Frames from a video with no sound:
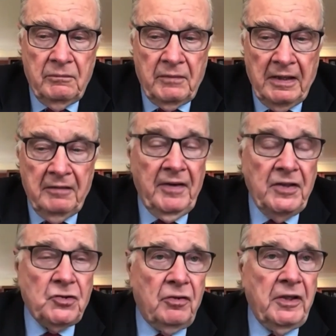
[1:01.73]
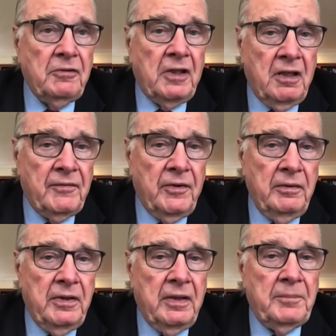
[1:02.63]
he eventually
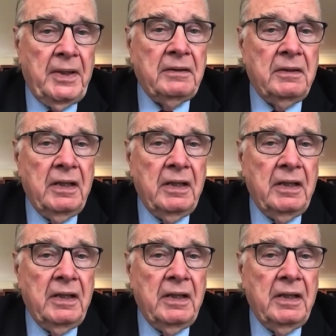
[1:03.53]
recovered, uh, but